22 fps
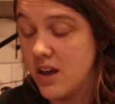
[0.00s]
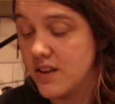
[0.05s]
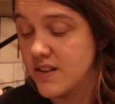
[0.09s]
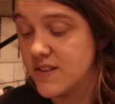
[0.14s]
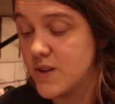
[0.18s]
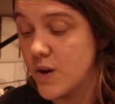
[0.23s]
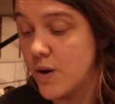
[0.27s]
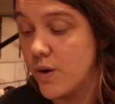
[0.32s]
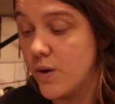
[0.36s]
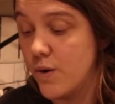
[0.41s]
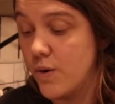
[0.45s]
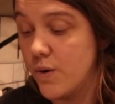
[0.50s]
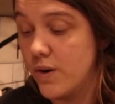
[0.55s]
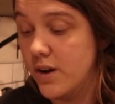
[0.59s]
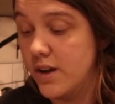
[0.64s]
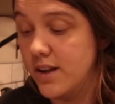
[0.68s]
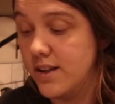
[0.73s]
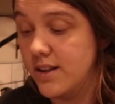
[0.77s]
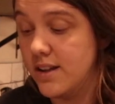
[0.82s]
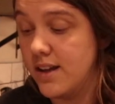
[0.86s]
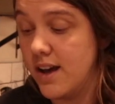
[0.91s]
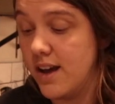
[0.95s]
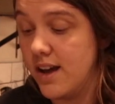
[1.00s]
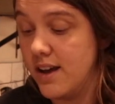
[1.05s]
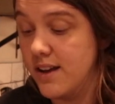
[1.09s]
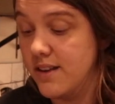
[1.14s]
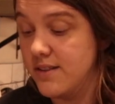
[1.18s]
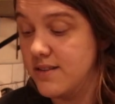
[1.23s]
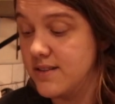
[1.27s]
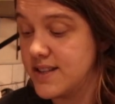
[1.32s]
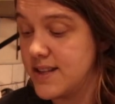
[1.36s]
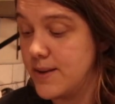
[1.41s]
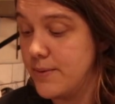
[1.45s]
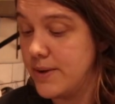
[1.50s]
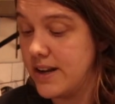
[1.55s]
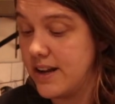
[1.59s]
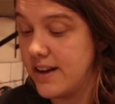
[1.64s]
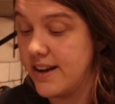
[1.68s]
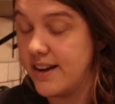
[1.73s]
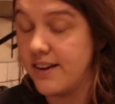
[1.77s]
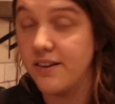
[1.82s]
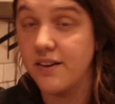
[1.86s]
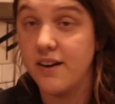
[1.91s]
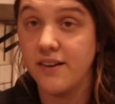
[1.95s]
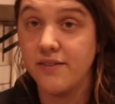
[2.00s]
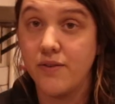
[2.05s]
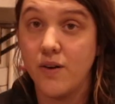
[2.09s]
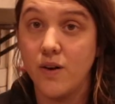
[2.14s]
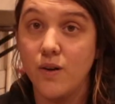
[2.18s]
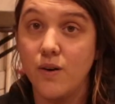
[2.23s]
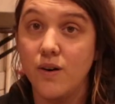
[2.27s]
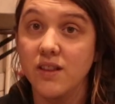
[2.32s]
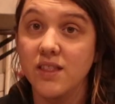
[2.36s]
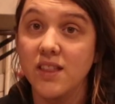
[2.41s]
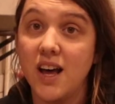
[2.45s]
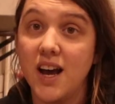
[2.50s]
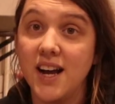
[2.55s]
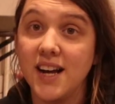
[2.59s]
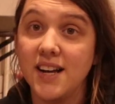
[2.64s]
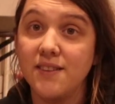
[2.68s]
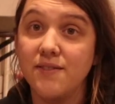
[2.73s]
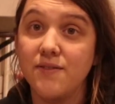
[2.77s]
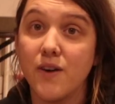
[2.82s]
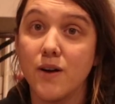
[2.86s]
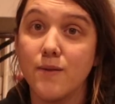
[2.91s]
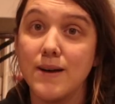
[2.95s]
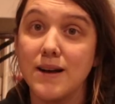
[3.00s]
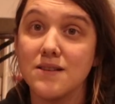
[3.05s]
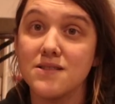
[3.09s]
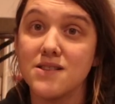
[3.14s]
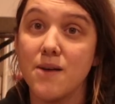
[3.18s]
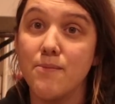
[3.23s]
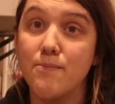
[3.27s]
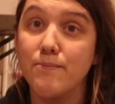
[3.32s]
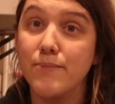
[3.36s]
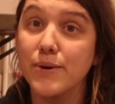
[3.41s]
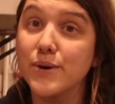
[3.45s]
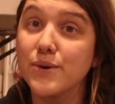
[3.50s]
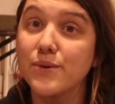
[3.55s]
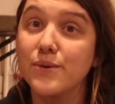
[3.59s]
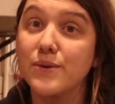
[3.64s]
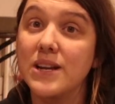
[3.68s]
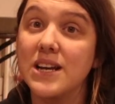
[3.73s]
So someone I follow online, Farmhouse on Boone,